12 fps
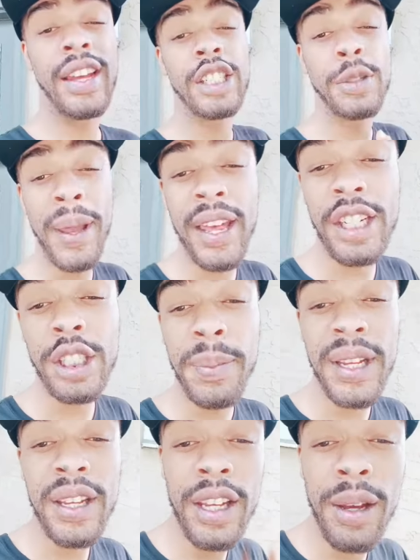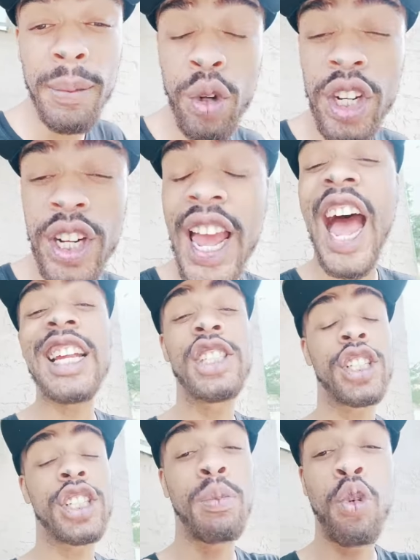Spanish-speaking community. I
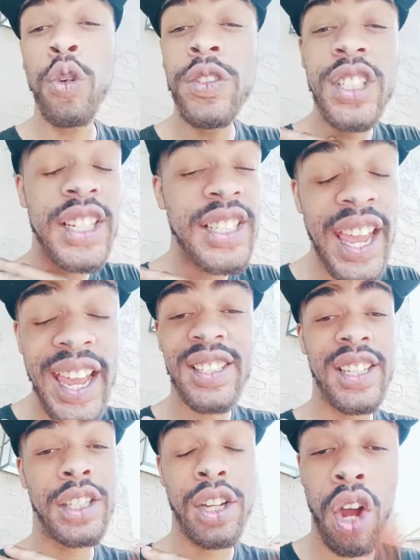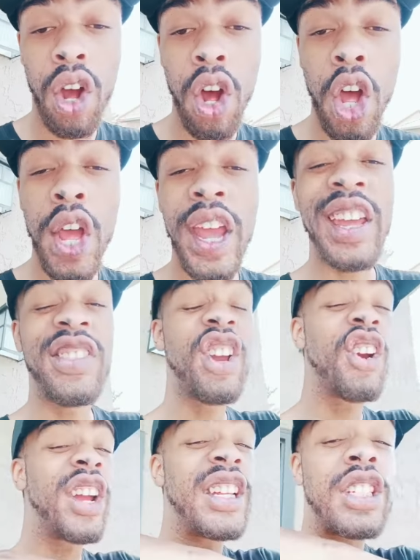just moved to Texas, y'all, and
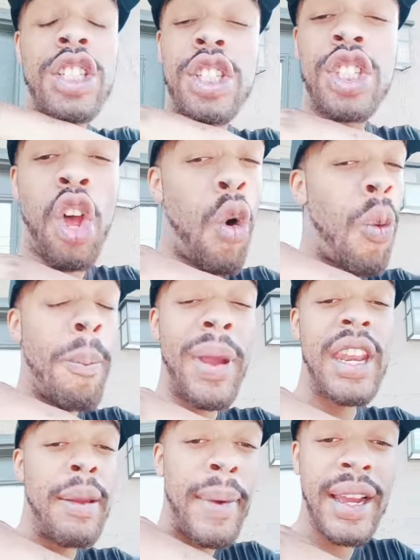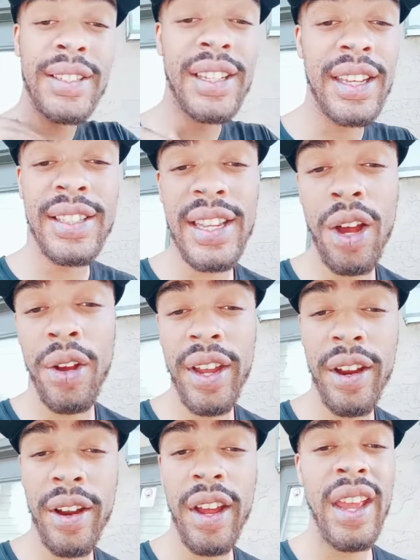there is so many Mexicans out
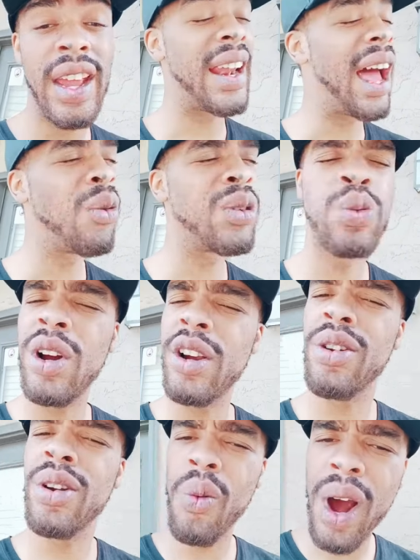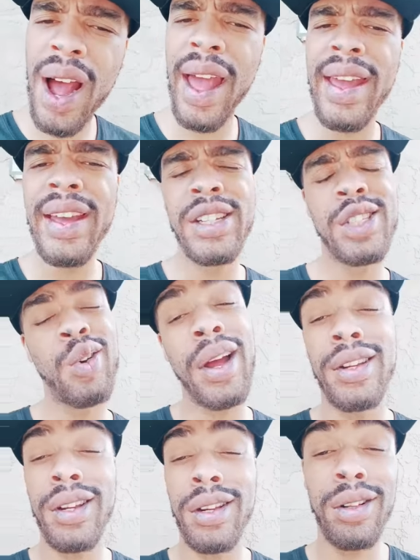here, and I was wondering why. So
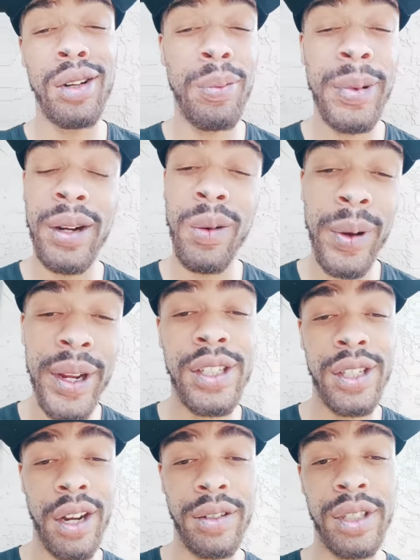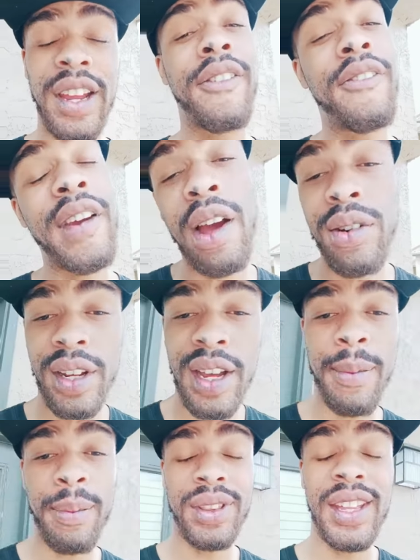I did a little bit of research and found a couple